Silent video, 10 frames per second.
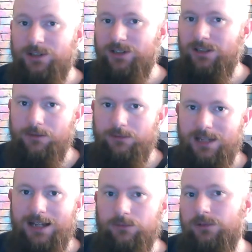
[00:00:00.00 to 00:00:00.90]
because another
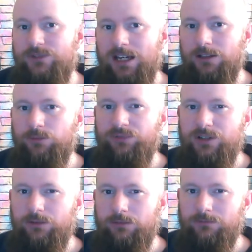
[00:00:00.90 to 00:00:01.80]
knight would have taken them
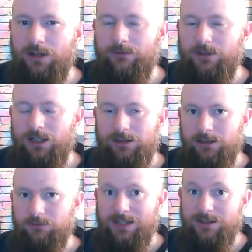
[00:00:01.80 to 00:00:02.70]
prisoner
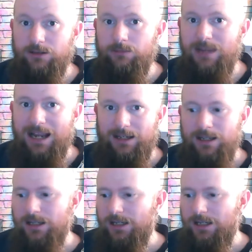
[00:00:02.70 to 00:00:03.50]
and ransomed them back.